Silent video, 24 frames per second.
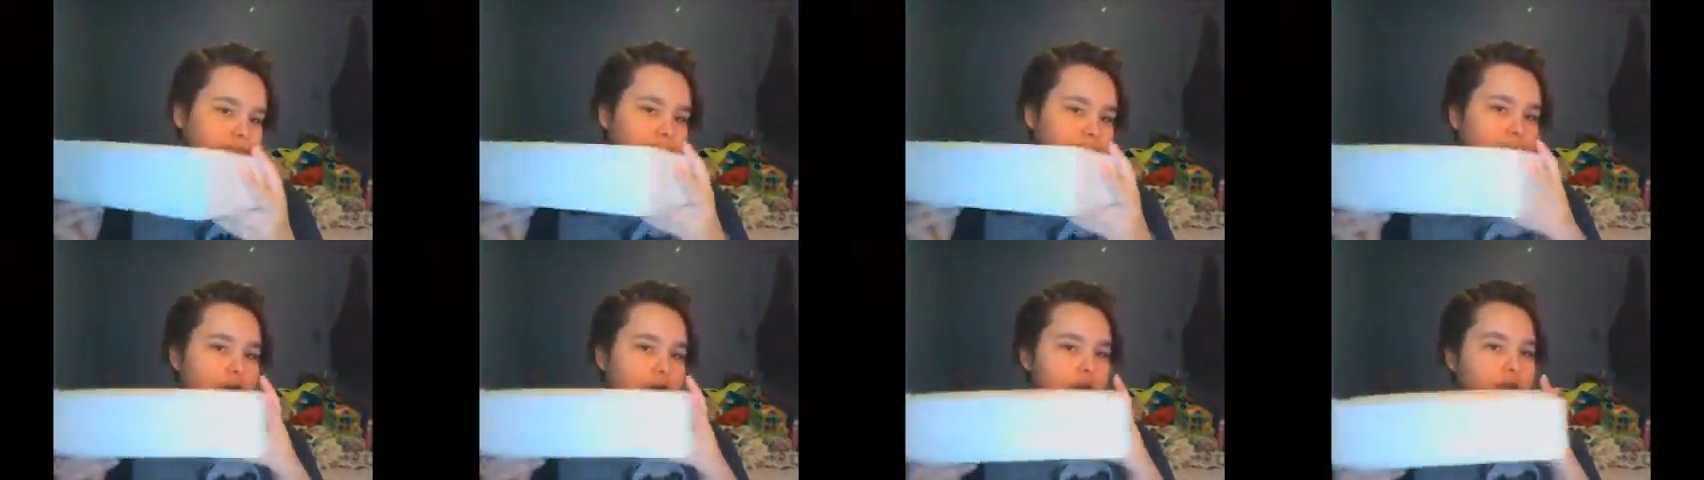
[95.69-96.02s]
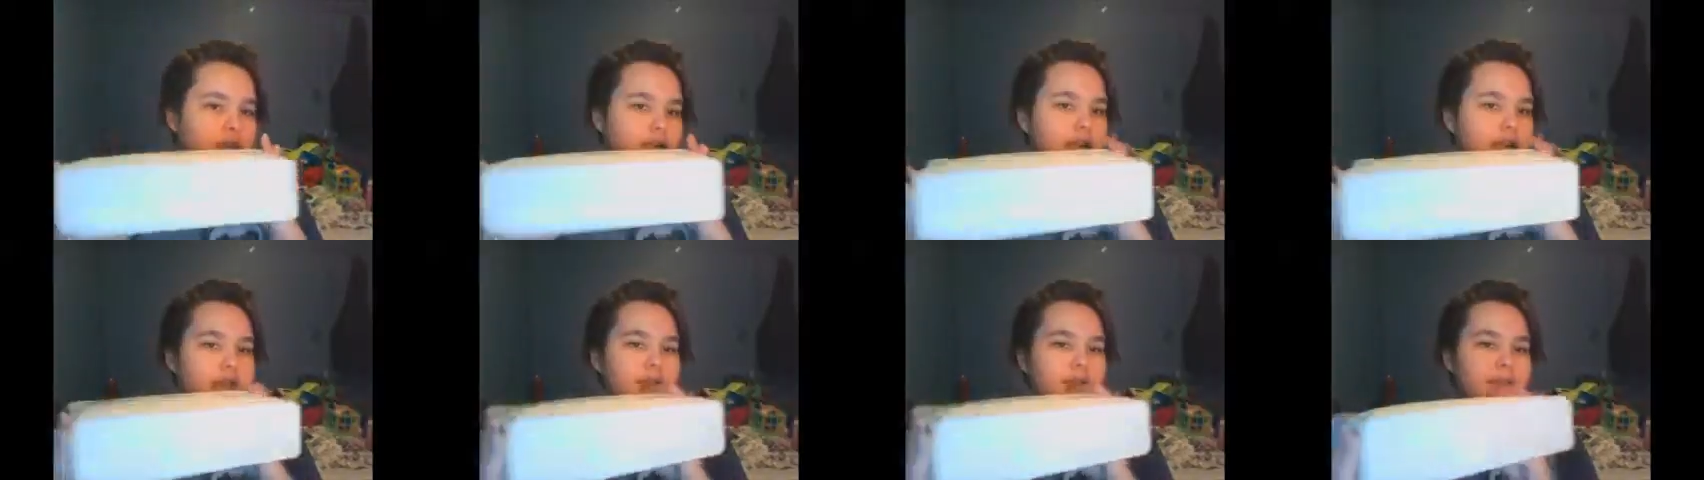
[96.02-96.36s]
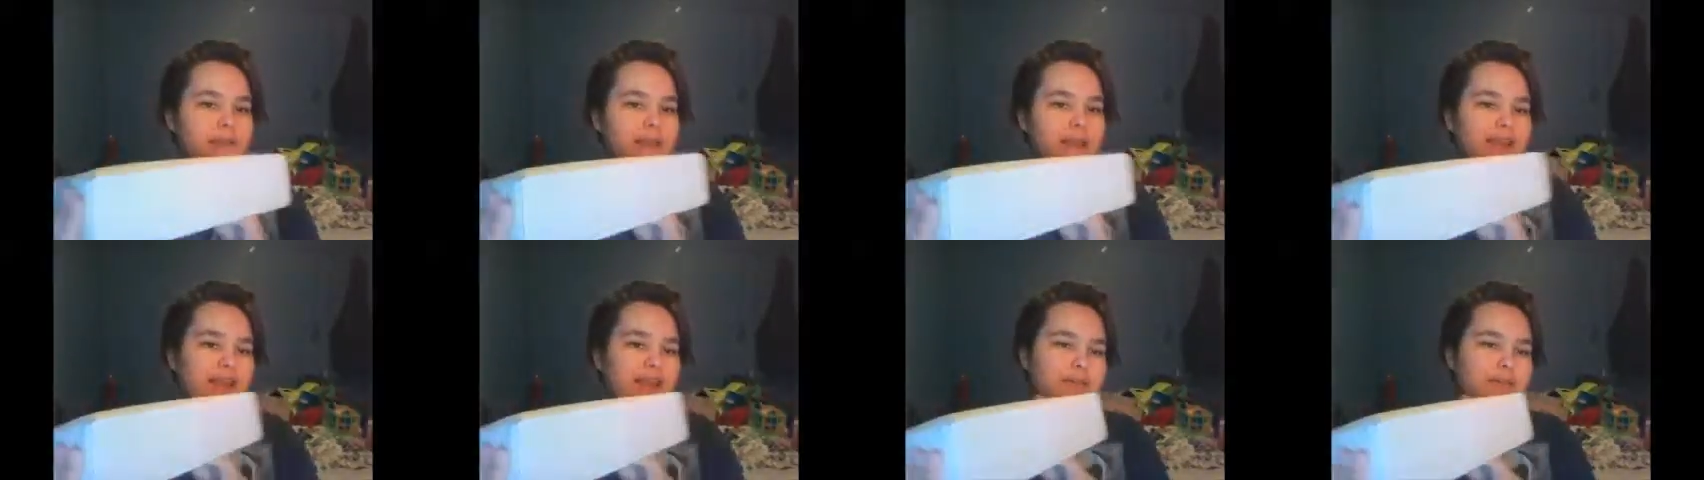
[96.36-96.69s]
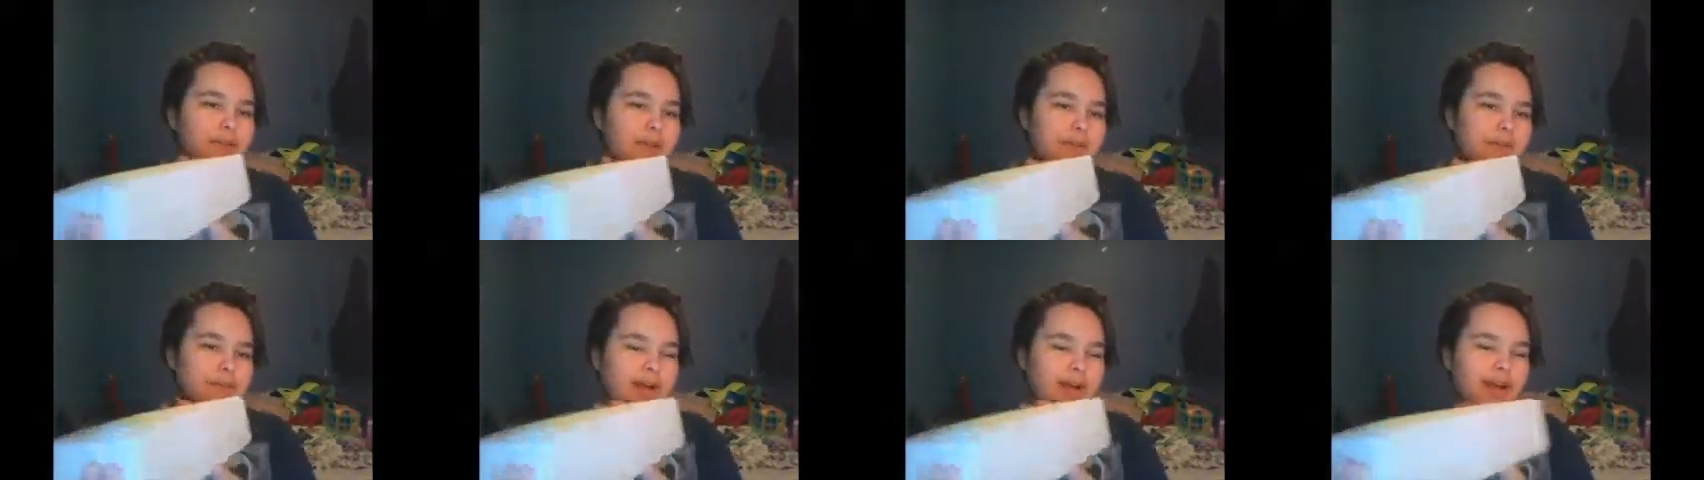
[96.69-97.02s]
small kind of plain
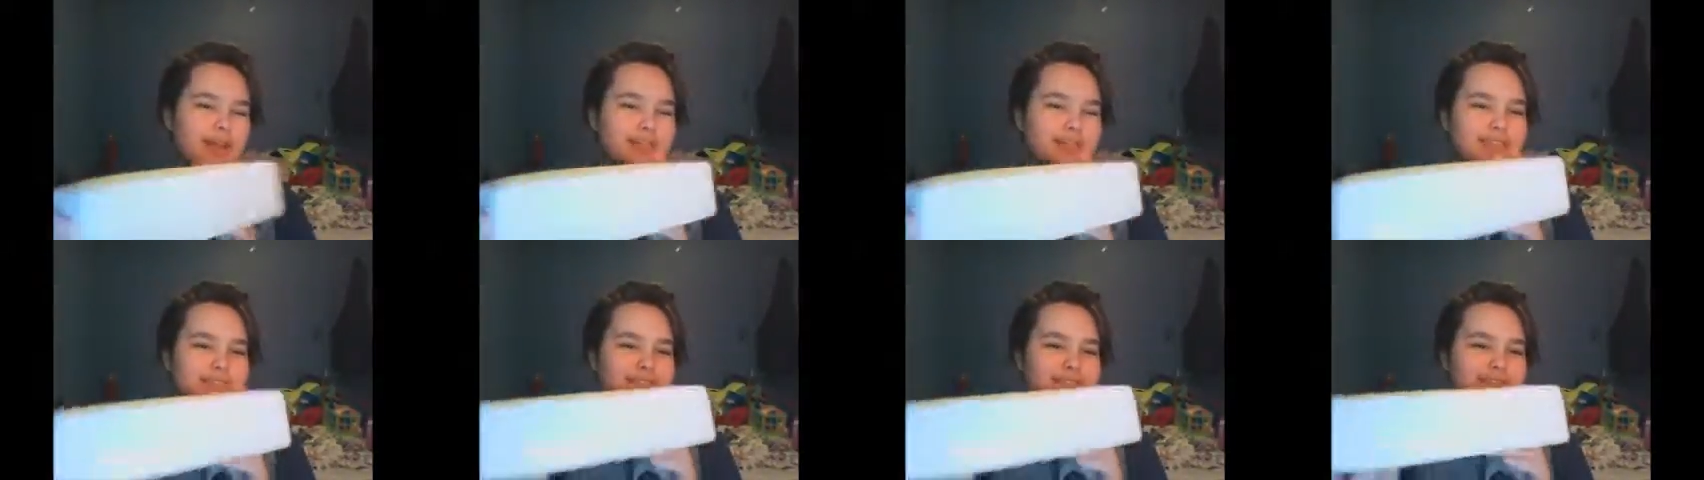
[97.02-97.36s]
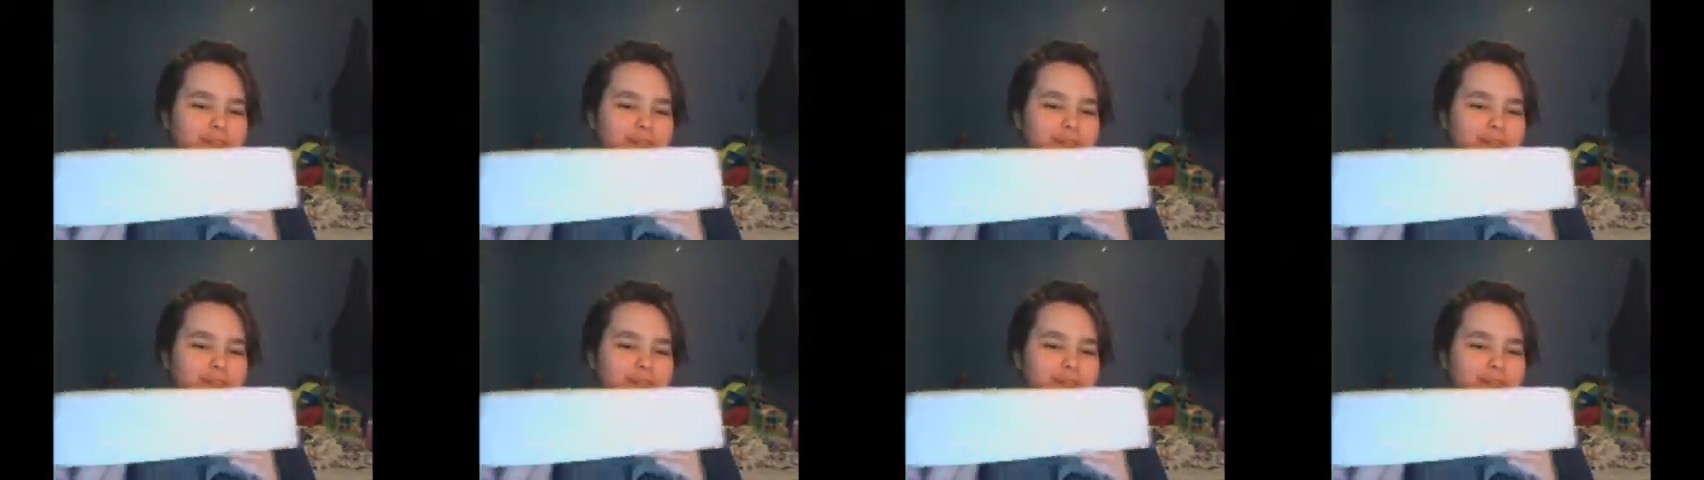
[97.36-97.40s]
white box.